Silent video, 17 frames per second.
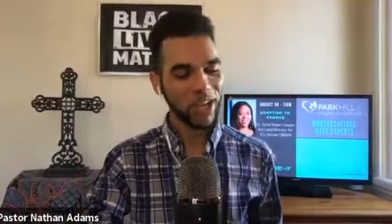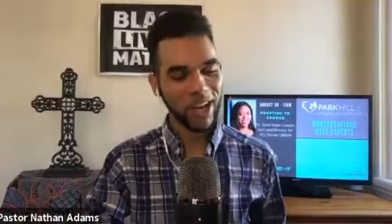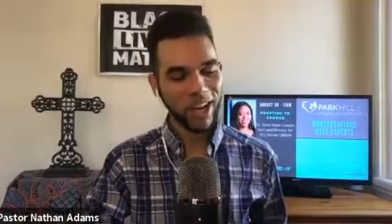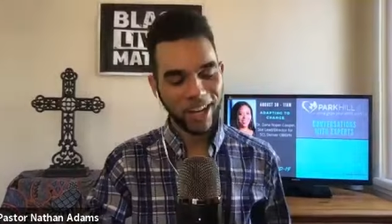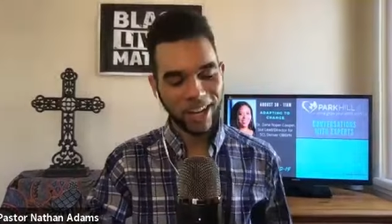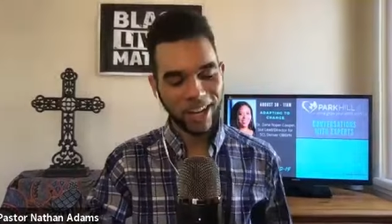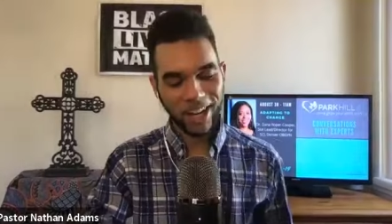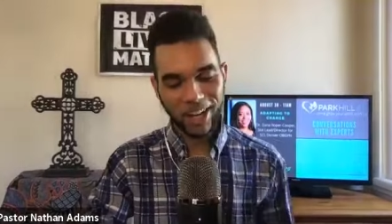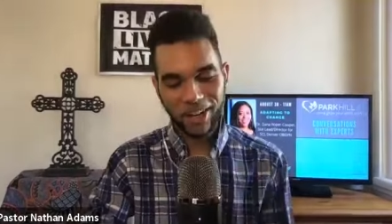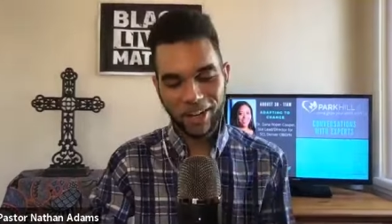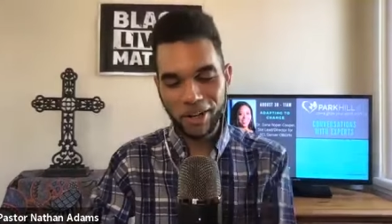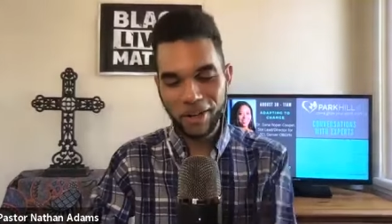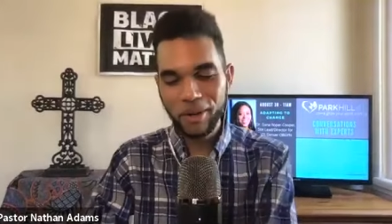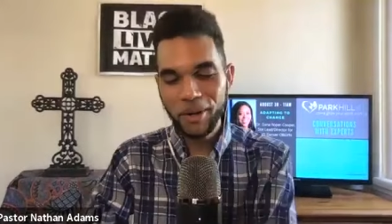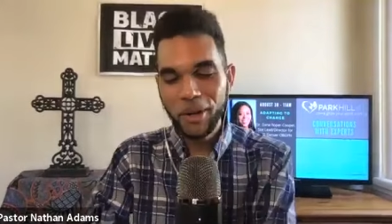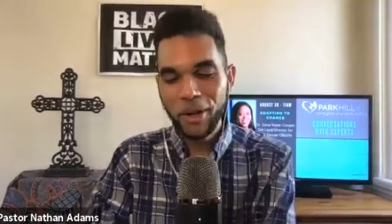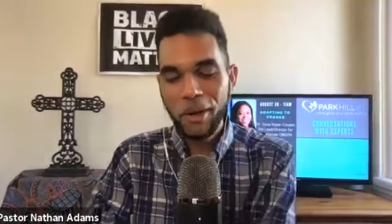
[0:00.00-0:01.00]
uh, on
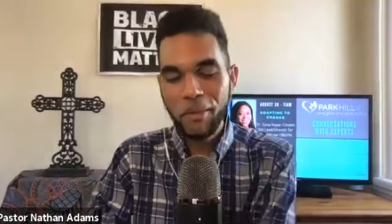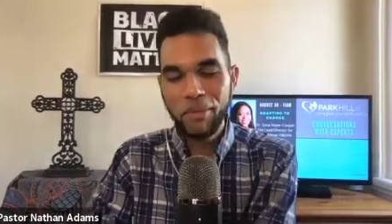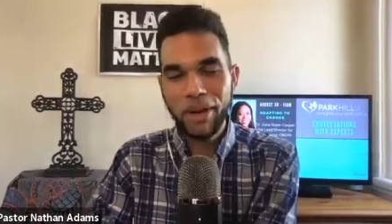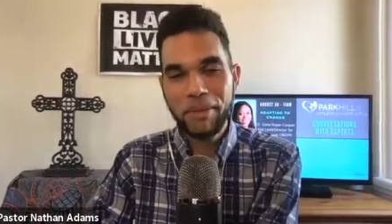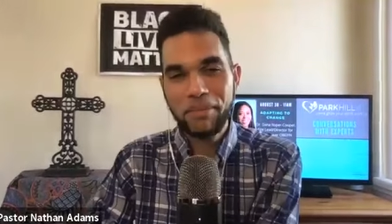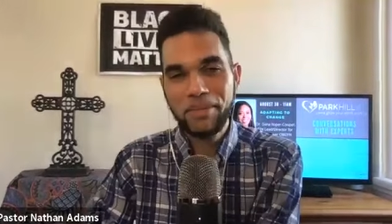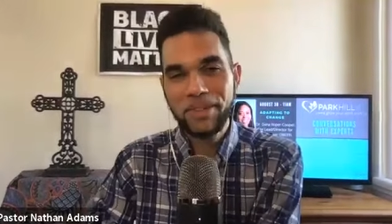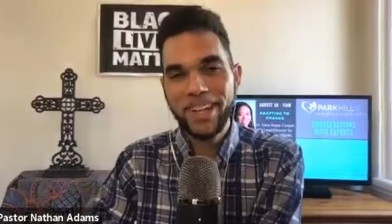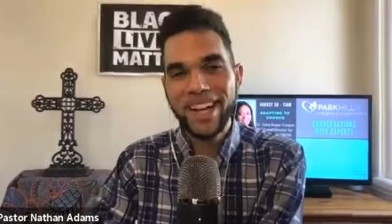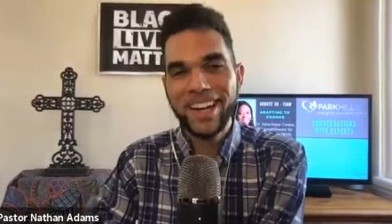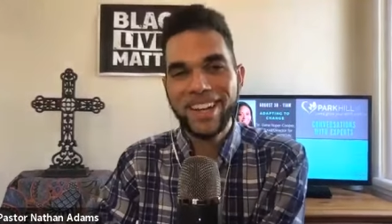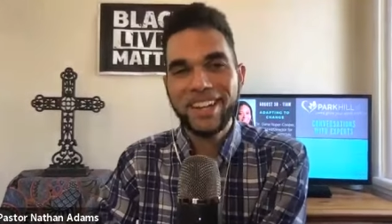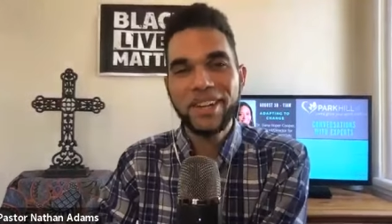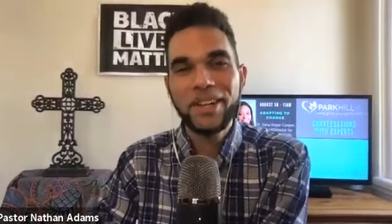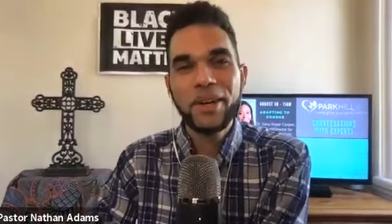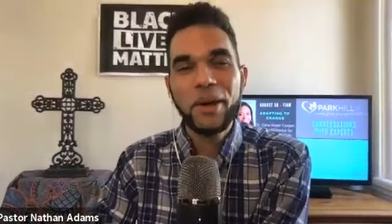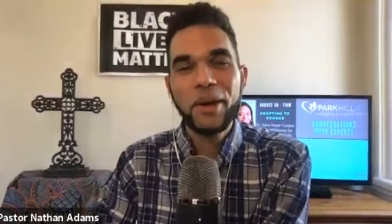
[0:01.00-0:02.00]
our prep doc,